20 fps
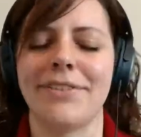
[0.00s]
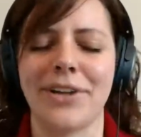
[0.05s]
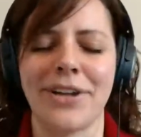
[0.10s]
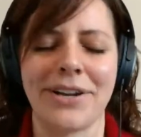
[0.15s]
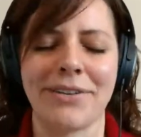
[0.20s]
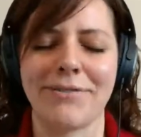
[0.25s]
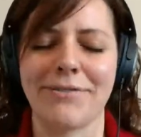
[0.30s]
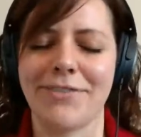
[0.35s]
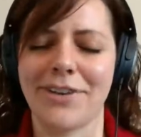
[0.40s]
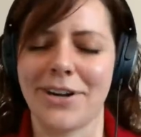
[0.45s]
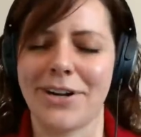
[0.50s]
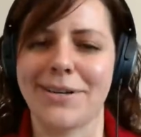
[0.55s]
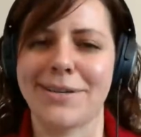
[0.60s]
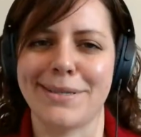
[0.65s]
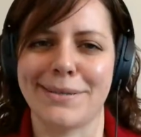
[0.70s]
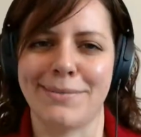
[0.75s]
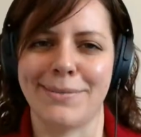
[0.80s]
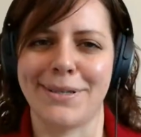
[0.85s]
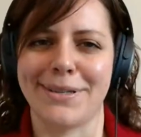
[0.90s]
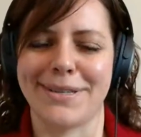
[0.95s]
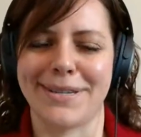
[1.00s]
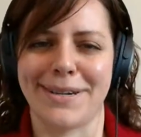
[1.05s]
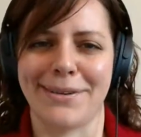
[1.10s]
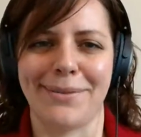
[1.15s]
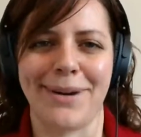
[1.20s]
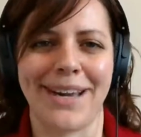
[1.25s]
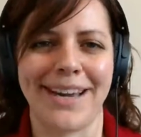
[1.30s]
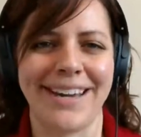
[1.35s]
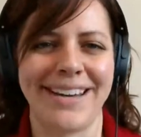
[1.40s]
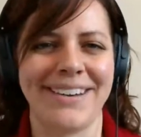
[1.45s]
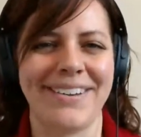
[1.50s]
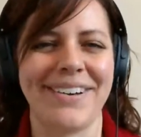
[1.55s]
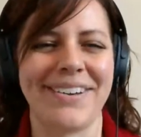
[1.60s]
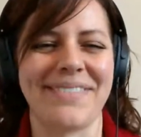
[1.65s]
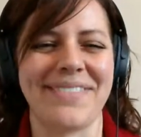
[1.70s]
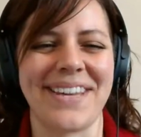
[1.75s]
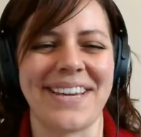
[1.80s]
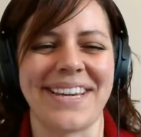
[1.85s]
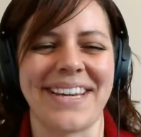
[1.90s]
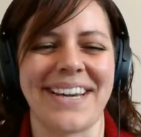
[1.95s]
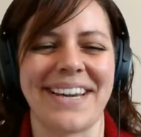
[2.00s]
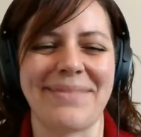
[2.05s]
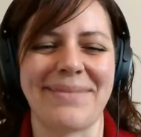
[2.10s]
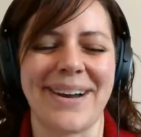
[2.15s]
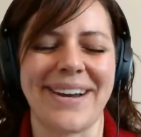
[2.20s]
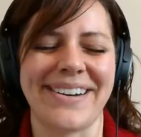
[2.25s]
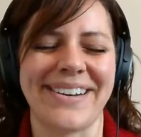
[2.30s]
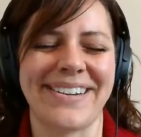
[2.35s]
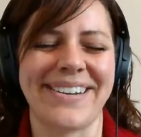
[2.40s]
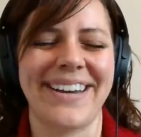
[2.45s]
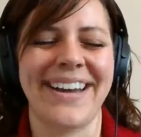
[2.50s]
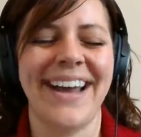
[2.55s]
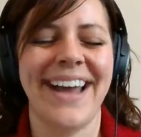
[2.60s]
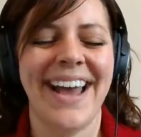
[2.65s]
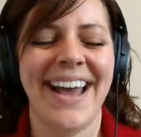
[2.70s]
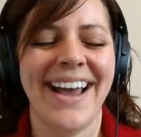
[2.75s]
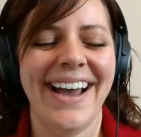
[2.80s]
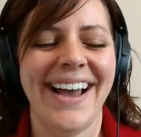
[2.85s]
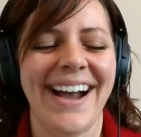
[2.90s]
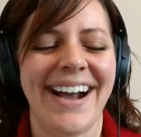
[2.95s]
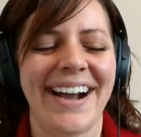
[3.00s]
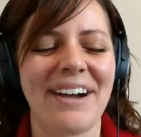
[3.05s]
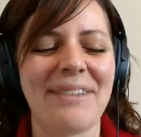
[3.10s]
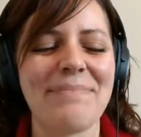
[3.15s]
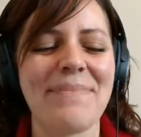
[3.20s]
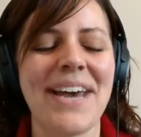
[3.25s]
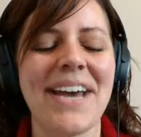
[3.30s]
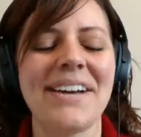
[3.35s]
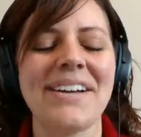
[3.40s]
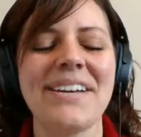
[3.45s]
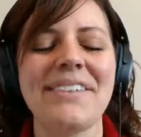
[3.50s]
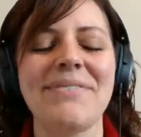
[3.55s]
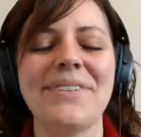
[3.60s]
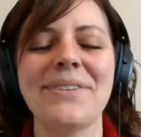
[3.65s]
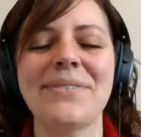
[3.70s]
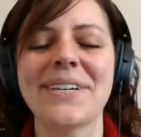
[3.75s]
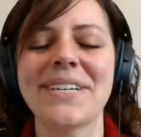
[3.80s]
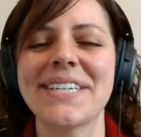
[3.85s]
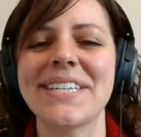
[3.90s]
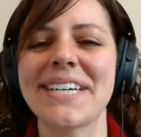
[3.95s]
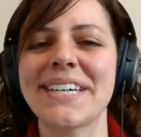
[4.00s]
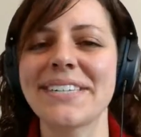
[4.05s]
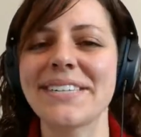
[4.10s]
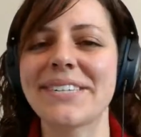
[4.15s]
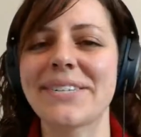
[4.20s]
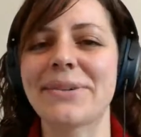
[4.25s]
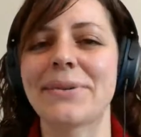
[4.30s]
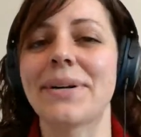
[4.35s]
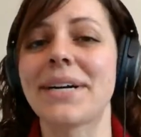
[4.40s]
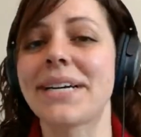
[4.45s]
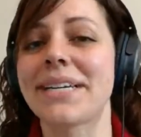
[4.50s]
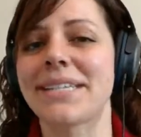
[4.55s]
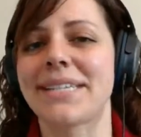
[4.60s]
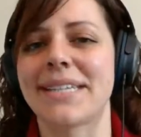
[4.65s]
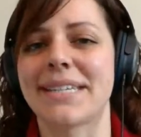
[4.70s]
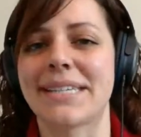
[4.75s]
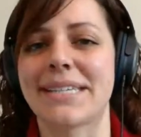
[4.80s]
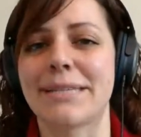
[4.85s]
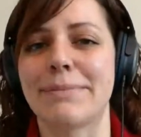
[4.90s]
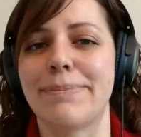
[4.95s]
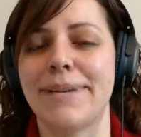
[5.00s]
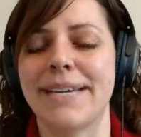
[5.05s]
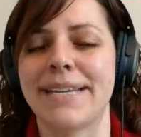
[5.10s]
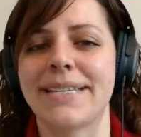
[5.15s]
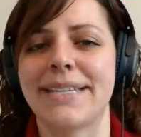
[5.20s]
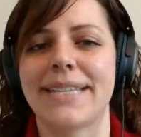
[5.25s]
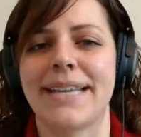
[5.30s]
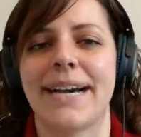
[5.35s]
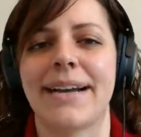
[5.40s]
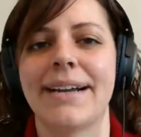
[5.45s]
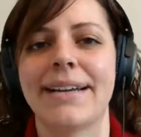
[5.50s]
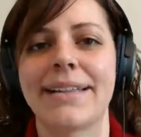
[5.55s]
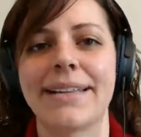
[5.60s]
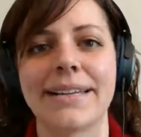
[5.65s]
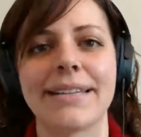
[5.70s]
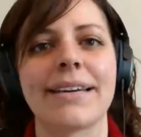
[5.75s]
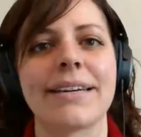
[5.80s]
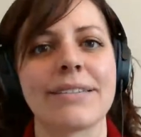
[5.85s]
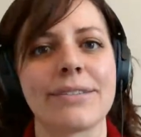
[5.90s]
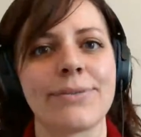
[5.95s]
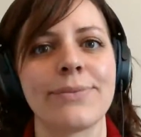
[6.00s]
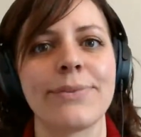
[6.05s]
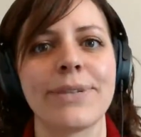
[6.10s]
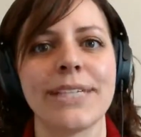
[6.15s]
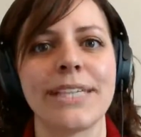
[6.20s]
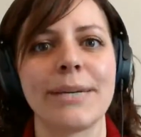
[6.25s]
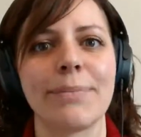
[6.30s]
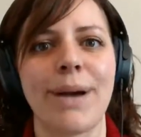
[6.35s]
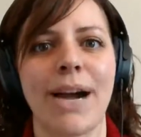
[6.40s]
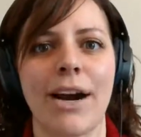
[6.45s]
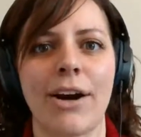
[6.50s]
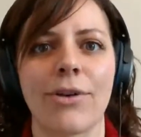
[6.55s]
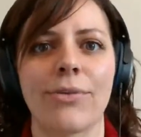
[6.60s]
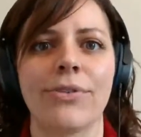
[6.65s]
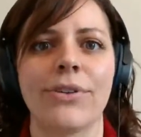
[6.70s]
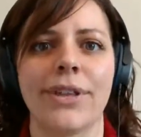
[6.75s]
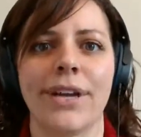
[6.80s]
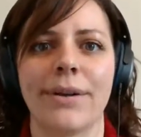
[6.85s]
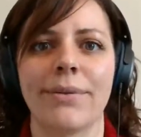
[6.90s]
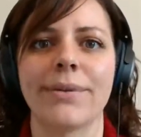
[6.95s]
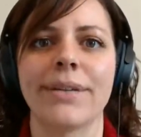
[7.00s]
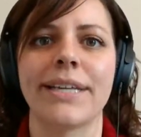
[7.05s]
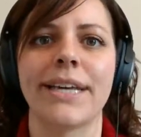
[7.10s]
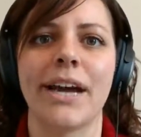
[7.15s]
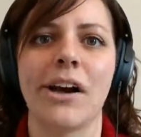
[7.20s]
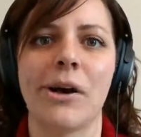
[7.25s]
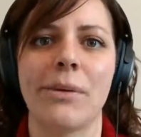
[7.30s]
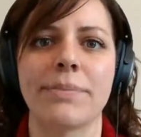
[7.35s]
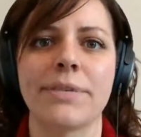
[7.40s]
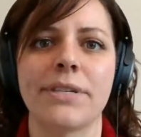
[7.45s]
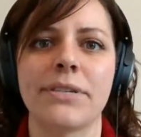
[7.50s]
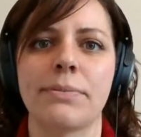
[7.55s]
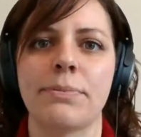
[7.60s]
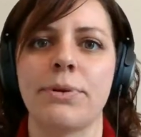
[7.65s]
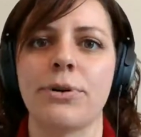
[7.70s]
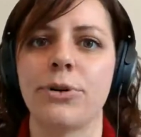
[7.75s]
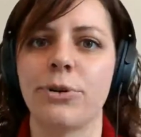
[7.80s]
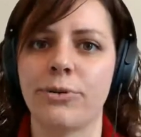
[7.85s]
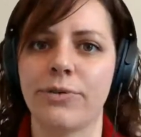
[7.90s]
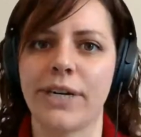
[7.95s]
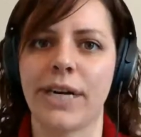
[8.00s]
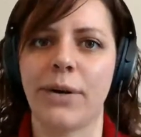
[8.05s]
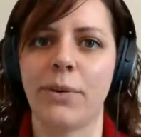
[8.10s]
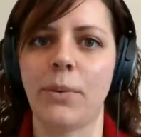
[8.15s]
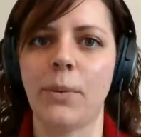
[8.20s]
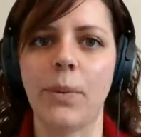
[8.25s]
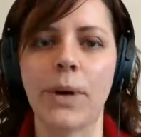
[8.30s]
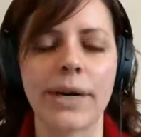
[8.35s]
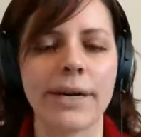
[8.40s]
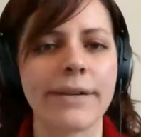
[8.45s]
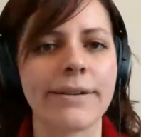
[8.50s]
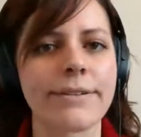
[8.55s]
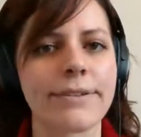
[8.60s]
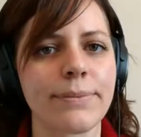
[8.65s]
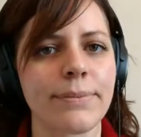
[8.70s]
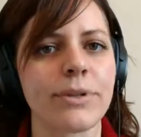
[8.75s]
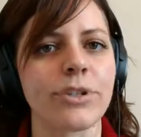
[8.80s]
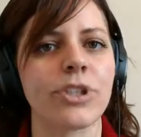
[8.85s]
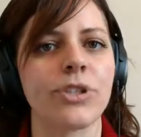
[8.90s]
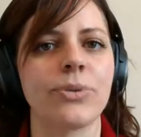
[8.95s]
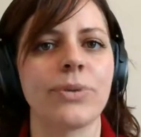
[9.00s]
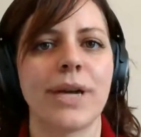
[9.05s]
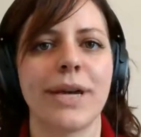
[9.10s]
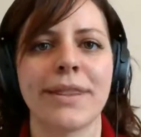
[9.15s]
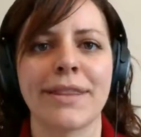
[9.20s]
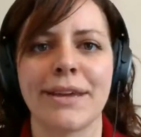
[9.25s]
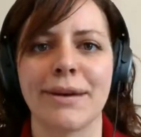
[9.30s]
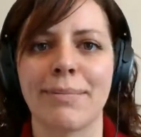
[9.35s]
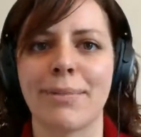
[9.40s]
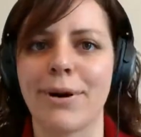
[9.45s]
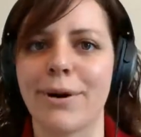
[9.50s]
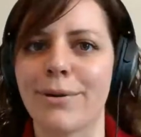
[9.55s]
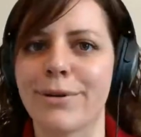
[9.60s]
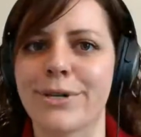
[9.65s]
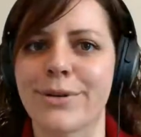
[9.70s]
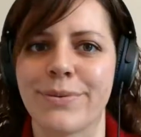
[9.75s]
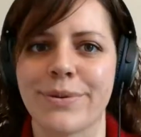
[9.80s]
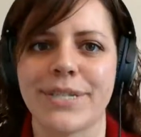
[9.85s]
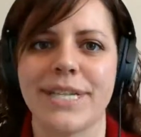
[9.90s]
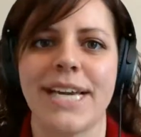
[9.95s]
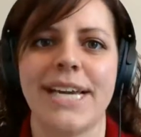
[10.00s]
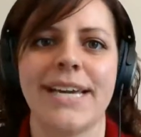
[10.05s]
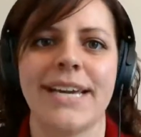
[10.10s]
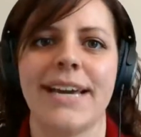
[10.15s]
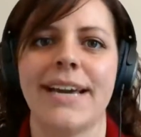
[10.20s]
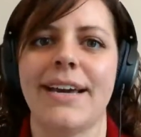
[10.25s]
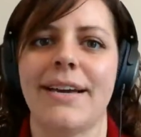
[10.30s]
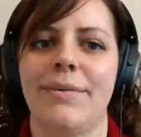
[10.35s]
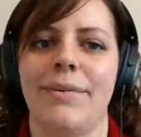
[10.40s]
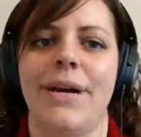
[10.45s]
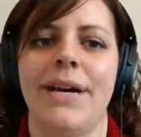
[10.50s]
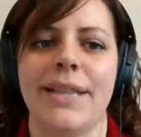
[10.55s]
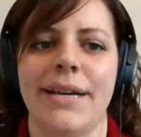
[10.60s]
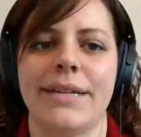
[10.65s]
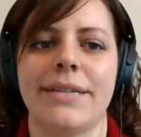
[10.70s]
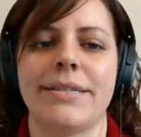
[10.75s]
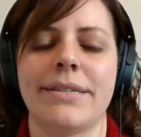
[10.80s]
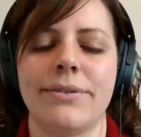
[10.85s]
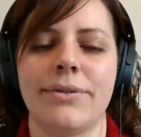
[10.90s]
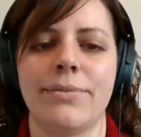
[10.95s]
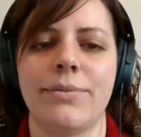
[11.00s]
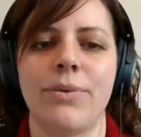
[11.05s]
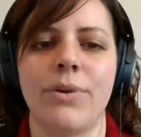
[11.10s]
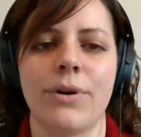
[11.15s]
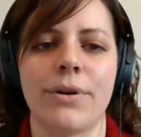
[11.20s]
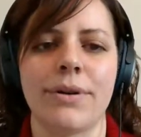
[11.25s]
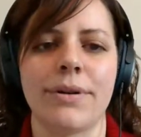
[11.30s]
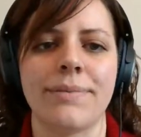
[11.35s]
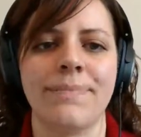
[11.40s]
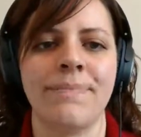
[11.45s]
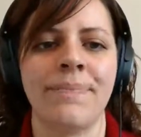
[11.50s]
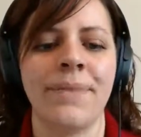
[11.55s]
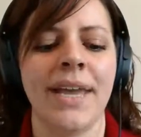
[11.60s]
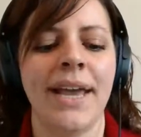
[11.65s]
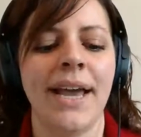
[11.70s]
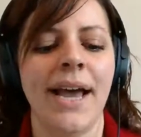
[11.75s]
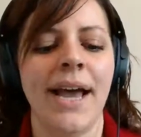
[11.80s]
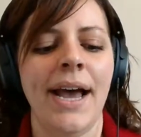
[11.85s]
in a very simplistic way of thinking about it. And if you can tell stories that speak to that, I think that's really powerful. That really helps to prove out what it is we're doing, the approach we're taking, and why that's so important.